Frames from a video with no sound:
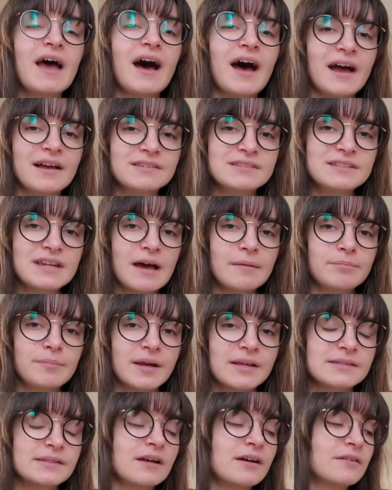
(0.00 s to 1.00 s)
I stopped
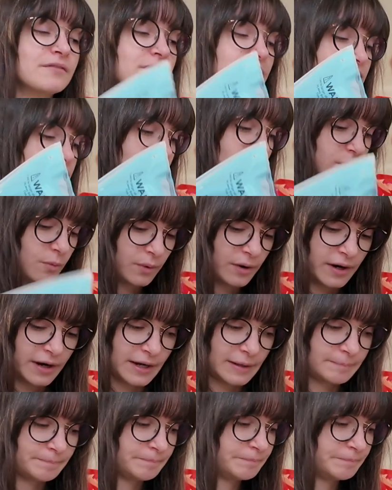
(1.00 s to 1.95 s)
myself. Don't worry.